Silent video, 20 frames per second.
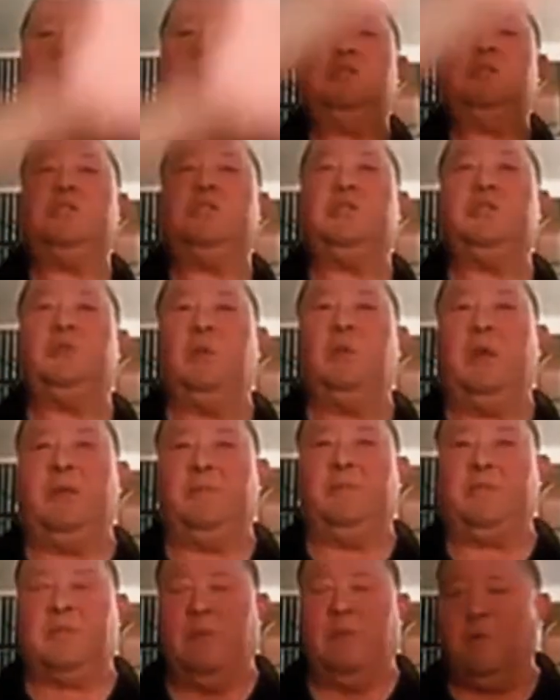
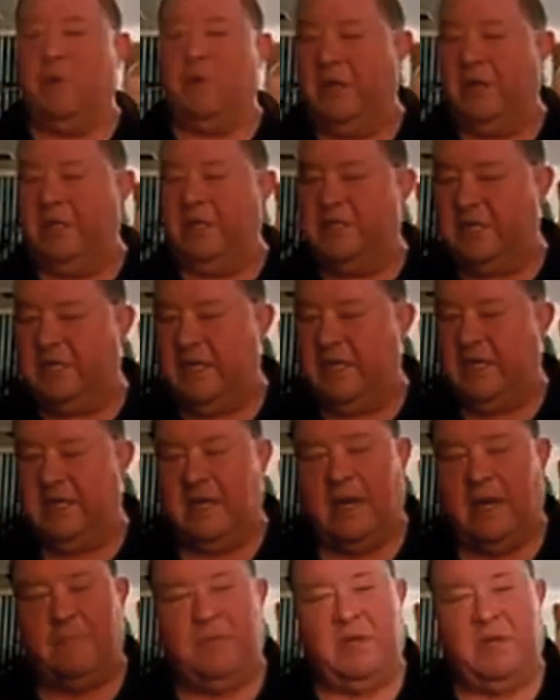sweep somewhere, and
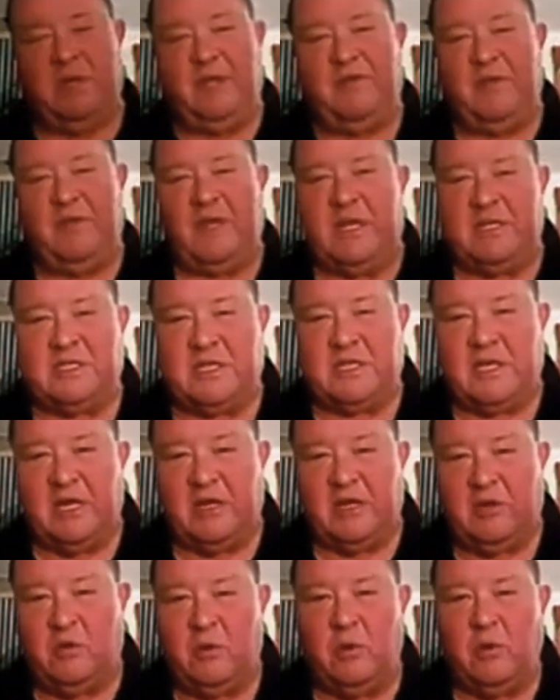I believe he has it
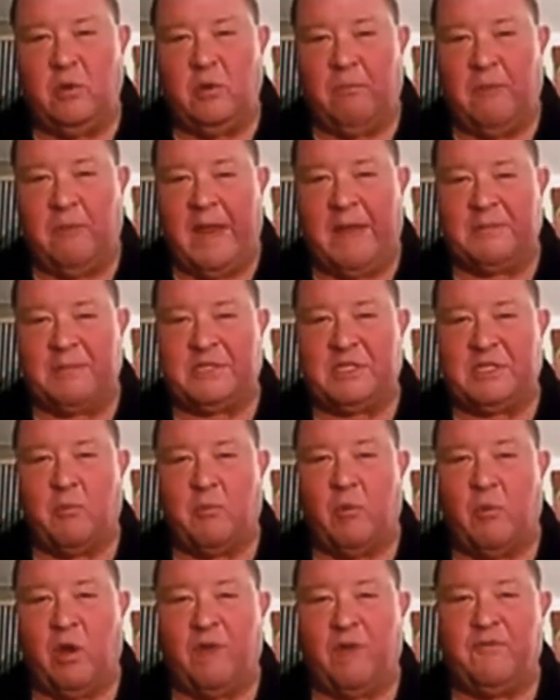on Google Maps
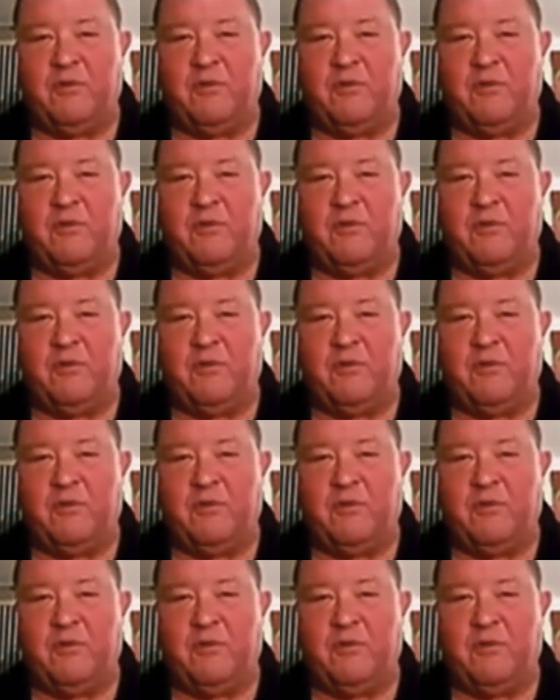somewhere.